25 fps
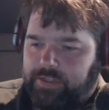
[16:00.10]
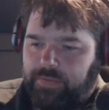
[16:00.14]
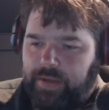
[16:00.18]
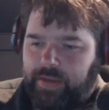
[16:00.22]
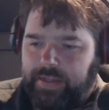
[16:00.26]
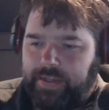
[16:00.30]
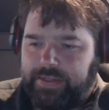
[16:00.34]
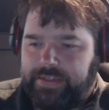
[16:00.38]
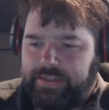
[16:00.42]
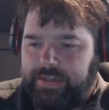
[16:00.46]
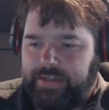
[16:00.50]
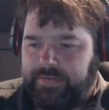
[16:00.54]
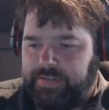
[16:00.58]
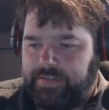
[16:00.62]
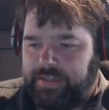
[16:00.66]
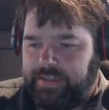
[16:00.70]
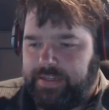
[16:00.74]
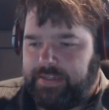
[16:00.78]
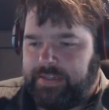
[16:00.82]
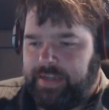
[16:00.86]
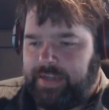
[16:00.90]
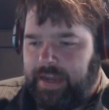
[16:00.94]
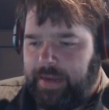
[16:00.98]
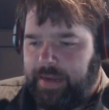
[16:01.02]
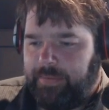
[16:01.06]
relative to the
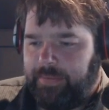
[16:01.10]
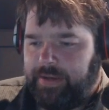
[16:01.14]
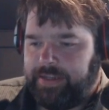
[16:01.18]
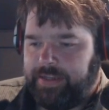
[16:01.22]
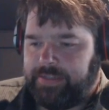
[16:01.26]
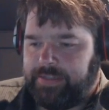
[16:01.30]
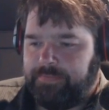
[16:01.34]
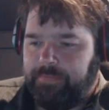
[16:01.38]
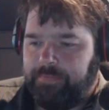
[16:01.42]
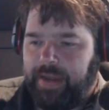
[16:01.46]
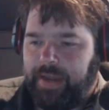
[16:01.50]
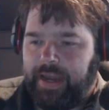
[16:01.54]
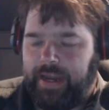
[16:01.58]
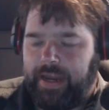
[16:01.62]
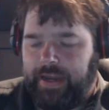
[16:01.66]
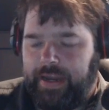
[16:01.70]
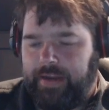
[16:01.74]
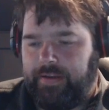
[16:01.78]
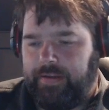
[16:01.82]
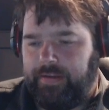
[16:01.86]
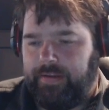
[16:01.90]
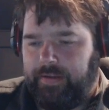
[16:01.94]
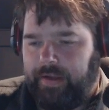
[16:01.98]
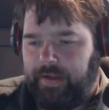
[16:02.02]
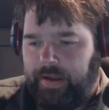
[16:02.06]
time it is
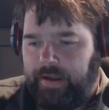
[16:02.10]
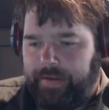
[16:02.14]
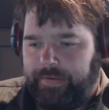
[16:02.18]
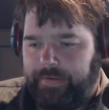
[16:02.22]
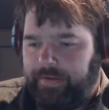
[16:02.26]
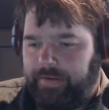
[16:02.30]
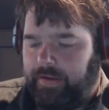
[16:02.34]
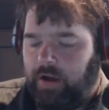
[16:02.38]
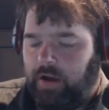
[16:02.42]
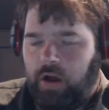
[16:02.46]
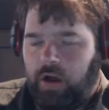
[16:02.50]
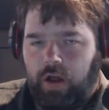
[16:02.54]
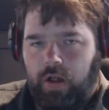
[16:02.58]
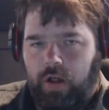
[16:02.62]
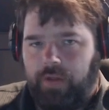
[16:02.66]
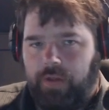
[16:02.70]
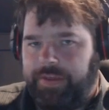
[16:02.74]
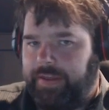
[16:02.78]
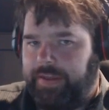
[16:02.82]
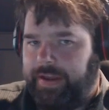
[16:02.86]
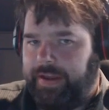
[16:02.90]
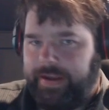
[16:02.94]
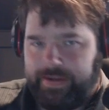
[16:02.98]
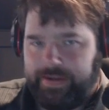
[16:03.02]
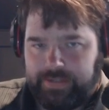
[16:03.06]
made. All
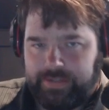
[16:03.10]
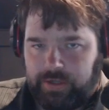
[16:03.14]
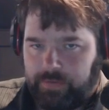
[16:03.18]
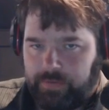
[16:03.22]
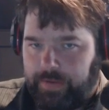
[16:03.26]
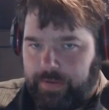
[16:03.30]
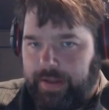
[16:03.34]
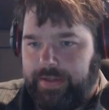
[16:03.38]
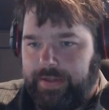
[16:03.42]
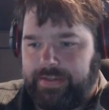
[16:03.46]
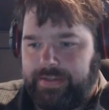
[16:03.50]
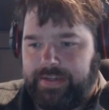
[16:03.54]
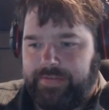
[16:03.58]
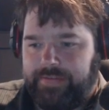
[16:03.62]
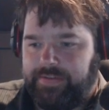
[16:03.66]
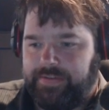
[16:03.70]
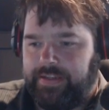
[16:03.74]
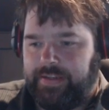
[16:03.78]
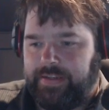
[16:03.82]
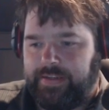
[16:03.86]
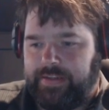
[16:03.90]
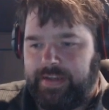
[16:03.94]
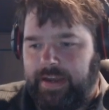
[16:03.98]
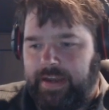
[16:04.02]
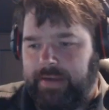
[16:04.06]
things are relative to
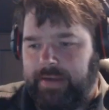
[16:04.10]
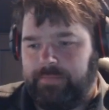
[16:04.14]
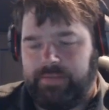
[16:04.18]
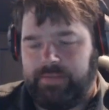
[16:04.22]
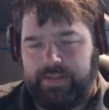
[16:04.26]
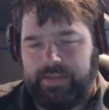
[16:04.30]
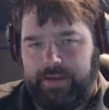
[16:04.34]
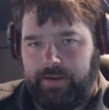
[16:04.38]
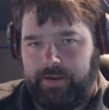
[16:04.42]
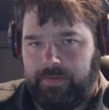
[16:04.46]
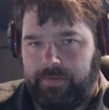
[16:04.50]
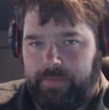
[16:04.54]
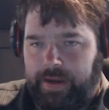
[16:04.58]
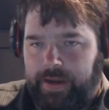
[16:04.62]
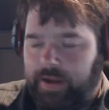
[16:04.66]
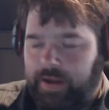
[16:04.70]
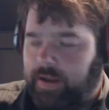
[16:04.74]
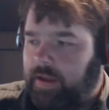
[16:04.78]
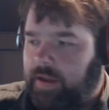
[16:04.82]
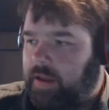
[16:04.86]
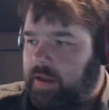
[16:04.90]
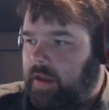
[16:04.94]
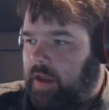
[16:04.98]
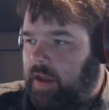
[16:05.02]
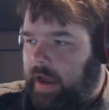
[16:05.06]
the times they are made
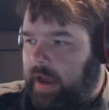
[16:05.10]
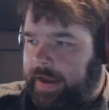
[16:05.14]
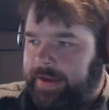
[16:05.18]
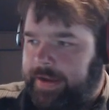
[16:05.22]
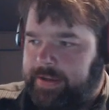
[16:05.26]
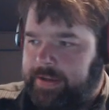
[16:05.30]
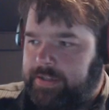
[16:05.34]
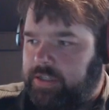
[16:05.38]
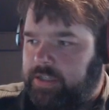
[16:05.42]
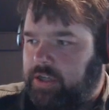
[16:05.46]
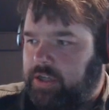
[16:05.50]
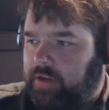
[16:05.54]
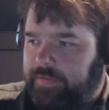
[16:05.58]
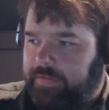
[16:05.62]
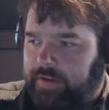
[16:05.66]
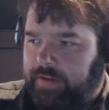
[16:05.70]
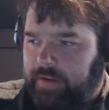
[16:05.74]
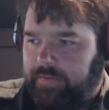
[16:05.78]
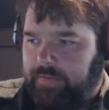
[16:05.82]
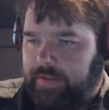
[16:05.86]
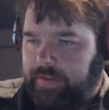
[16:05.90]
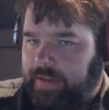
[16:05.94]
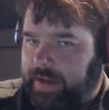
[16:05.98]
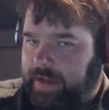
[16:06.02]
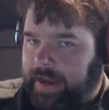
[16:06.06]
a
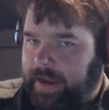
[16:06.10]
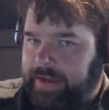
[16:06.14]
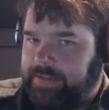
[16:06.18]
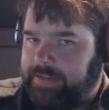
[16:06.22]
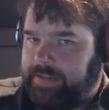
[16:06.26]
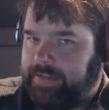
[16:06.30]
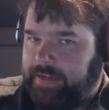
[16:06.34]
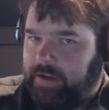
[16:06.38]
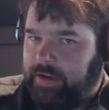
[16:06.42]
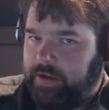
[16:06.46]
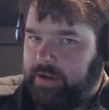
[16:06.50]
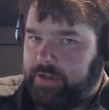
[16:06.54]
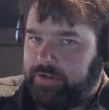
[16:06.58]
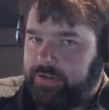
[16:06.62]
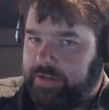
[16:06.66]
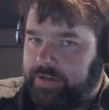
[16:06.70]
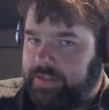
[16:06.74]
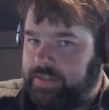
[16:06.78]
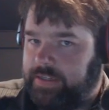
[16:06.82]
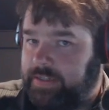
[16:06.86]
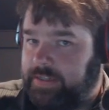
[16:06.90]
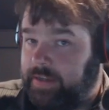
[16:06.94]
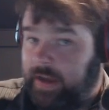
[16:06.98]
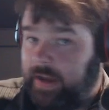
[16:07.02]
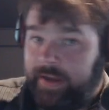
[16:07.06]
conservative in the 1800s
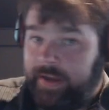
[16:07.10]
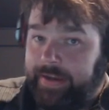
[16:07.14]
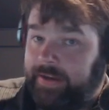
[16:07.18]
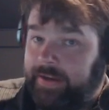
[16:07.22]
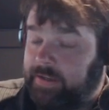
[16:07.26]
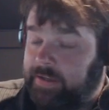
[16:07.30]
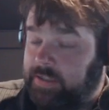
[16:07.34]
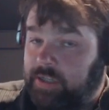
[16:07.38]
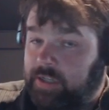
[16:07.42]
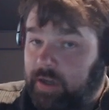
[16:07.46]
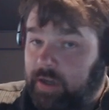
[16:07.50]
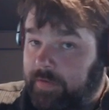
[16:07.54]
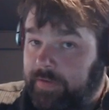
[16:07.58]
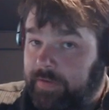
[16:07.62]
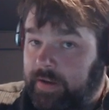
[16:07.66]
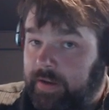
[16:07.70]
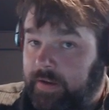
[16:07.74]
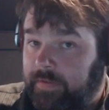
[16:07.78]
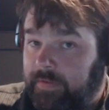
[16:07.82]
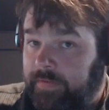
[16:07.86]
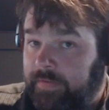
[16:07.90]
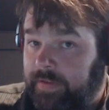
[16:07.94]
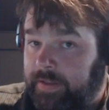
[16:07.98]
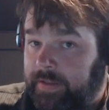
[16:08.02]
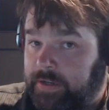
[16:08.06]
is not a
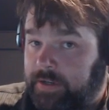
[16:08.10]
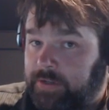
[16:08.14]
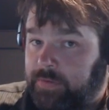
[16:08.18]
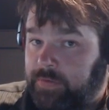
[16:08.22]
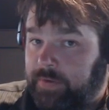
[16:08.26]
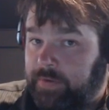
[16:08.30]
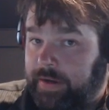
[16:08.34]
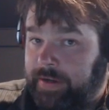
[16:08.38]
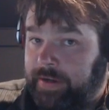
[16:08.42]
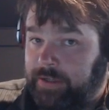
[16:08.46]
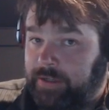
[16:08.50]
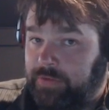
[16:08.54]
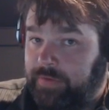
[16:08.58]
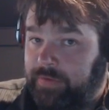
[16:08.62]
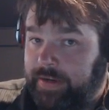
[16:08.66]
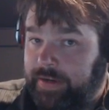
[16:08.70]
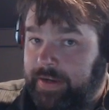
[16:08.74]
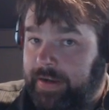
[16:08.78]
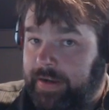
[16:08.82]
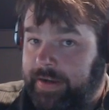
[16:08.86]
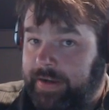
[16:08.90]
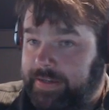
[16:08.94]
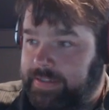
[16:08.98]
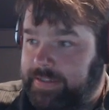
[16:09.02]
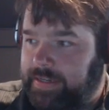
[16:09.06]
conservative in the tw- in
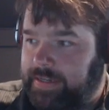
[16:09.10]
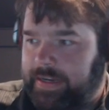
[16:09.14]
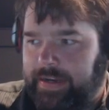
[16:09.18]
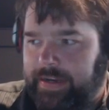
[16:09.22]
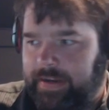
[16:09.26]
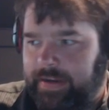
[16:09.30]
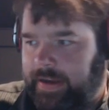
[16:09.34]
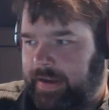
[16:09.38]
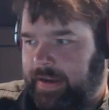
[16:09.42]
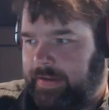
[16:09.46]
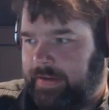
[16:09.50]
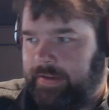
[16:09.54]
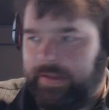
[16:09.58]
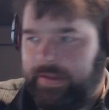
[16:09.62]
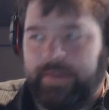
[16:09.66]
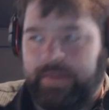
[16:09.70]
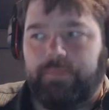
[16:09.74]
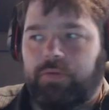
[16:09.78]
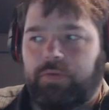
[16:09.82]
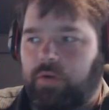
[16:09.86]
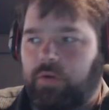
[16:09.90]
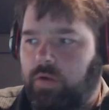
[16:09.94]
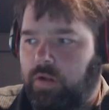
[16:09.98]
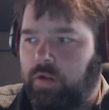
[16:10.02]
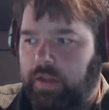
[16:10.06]
2019. A
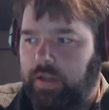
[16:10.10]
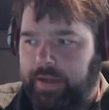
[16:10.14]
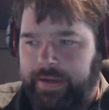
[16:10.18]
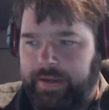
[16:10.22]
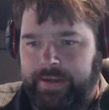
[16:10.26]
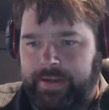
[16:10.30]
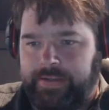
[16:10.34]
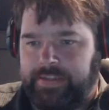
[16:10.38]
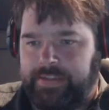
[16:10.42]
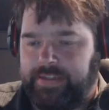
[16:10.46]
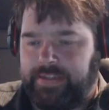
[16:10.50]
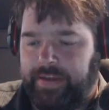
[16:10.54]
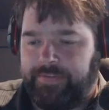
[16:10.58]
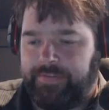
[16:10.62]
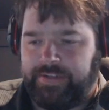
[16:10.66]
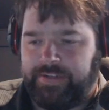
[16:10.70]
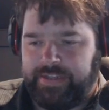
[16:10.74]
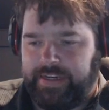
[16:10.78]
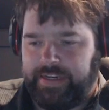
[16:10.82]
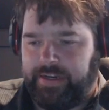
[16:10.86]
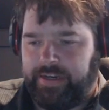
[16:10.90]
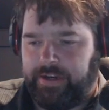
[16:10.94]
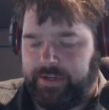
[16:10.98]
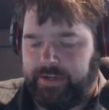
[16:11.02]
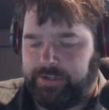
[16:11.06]
liberal in
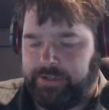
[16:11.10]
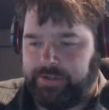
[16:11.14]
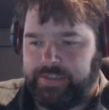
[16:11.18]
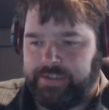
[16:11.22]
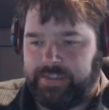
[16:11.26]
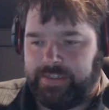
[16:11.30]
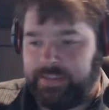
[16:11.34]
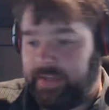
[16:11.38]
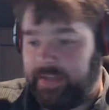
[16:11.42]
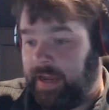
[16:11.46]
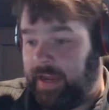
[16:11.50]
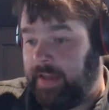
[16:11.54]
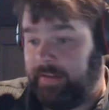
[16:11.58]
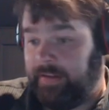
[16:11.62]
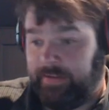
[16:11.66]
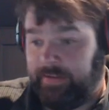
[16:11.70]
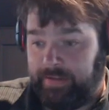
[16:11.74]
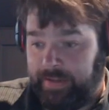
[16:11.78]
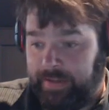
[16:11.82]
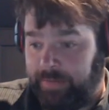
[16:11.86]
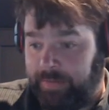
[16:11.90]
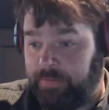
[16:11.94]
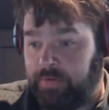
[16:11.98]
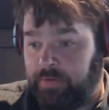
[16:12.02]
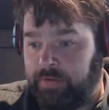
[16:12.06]
1700s is not
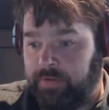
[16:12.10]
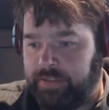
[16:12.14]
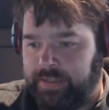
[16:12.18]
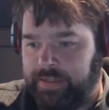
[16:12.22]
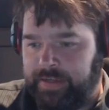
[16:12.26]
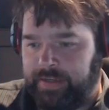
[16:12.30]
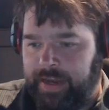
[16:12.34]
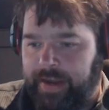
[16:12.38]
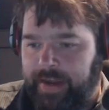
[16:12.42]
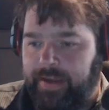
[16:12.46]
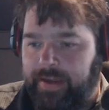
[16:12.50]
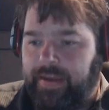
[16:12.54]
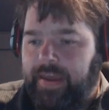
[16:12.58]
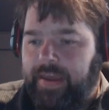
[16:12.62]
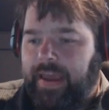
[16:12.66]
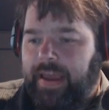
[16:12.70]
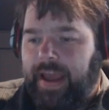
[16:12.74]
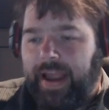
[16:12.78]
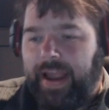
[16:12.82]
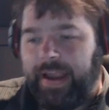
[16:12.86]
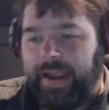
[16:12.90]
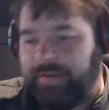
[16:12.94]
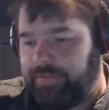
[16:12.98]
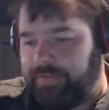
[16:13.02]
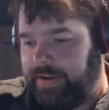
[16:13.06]
liberal today.
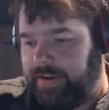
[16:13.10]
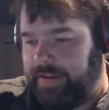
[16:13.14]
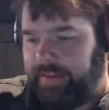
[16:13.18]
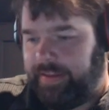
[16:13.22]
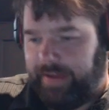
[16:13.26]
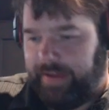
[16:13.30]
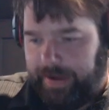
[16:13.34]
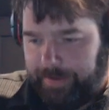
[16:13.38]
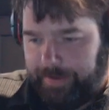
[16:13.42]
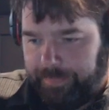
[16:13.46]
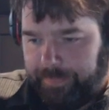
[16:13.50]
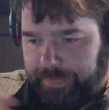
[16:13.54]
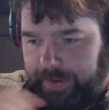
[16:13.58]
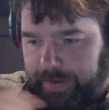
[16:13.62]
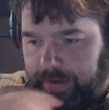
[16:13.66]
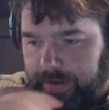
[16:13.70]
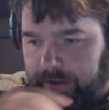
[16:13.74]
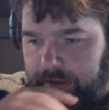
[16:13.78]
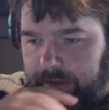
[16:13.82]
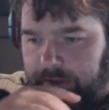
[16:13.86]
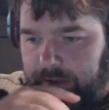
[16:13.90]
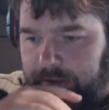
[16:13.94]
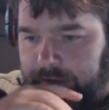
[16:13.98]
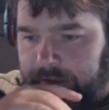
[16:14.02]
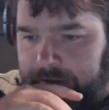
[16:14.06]
Everything
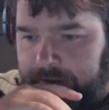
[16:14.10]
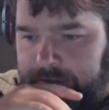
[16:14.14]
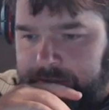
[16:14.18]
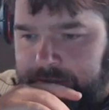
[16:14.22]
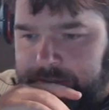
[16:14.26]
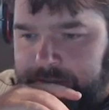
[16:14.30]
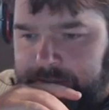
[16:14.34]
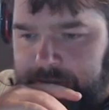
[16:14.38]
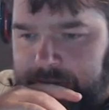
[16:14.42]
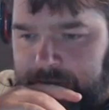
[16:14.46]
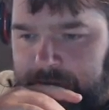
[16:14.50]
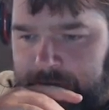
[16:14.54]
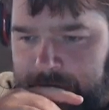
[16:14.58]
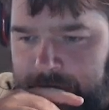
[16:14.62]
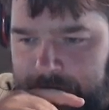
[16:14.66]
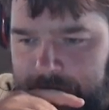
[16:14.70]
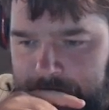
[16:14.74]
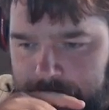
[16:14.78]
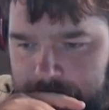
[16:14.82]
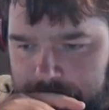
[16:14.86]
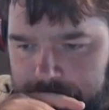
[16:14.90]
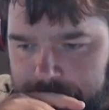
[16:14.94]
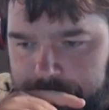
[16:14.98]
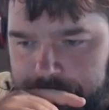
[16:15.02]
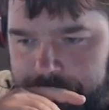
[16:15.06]
is
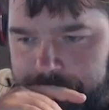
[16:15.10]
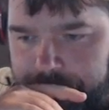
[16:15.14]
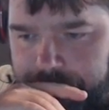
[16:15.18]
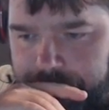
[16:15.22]
um,